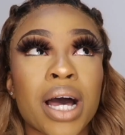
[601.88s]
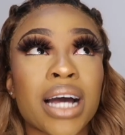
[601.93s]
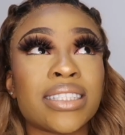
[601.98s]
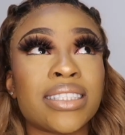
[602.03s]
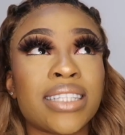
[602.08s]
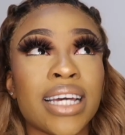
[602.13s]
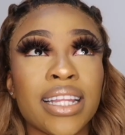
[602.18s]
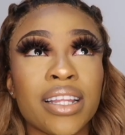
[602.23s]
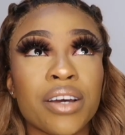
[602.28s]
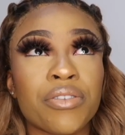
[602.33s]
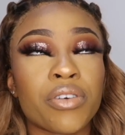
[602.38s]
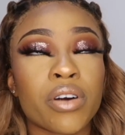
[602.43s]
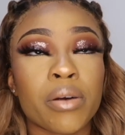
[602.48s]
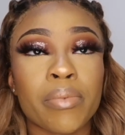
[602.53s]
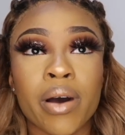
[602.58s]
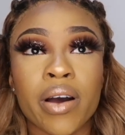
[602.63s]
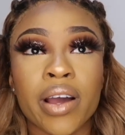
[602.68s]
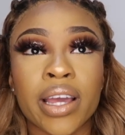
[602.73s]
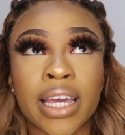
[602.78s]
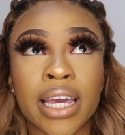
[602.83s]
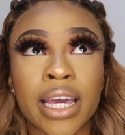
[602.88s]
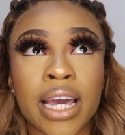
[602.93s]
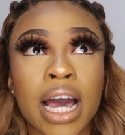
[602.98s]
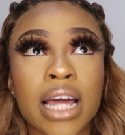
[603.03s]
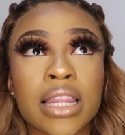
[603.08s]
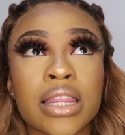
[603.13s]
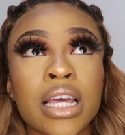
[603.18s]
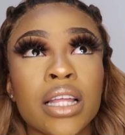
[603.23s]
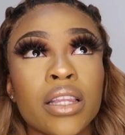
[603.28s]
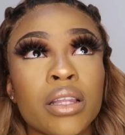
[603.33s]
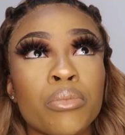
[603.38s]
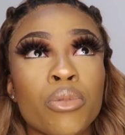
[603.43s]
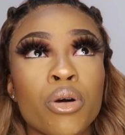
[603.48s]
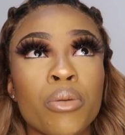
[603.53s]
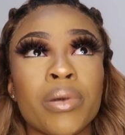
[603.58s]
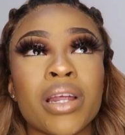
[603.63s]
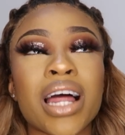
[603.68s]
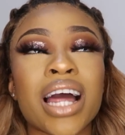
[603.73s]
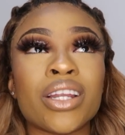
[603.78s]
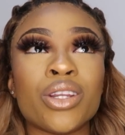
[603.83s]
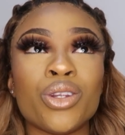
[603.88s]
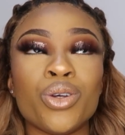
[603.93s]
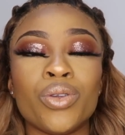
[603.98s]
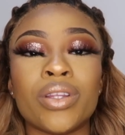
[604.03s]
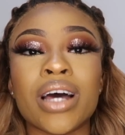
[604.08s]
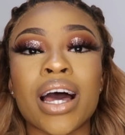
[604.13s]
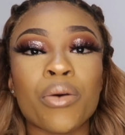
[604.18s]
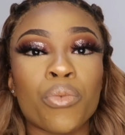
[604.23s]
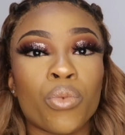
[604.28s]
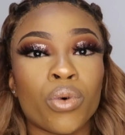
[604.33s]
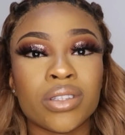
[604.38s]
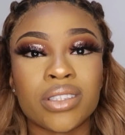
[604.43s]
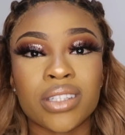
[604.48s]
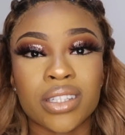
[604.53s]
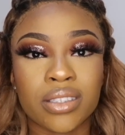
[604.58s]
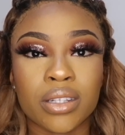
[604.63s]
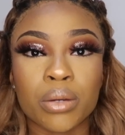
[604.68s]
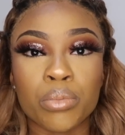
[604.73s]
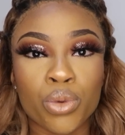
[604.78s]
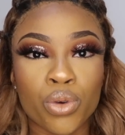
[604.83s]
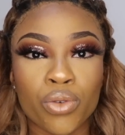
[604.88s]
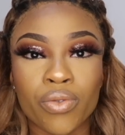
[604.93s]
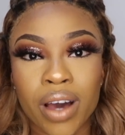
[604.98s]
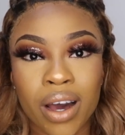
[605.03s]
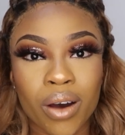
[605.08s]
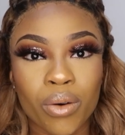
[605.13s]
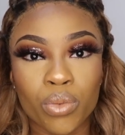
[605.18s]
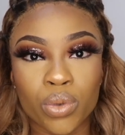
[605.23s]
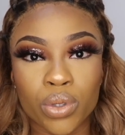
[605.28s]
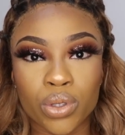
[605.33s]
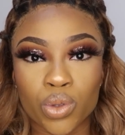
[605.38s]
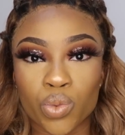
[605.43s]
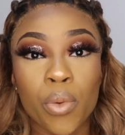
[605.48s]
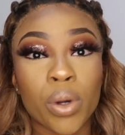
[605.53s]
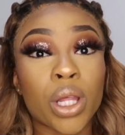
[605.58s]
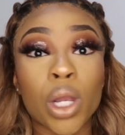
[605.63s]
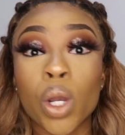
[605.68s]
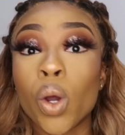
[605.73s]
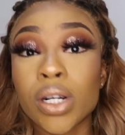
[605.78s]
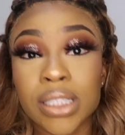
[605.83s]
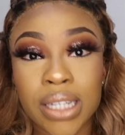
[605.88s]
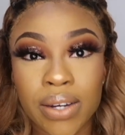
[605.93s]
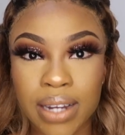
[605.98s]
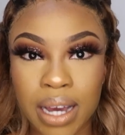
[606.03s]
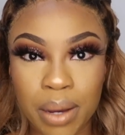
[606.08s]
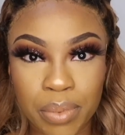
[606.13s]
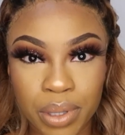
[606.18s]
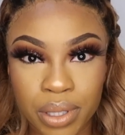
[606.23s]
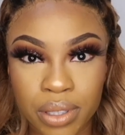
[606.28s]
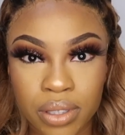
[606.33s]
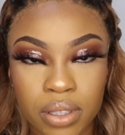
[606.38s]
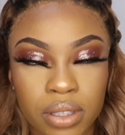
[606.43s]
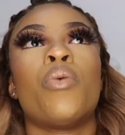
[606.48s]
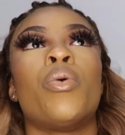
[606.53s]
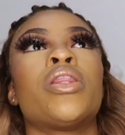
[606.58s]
I stayed there for about a year. I think the moment I knew that I wanted to move out was when the lockdown happened.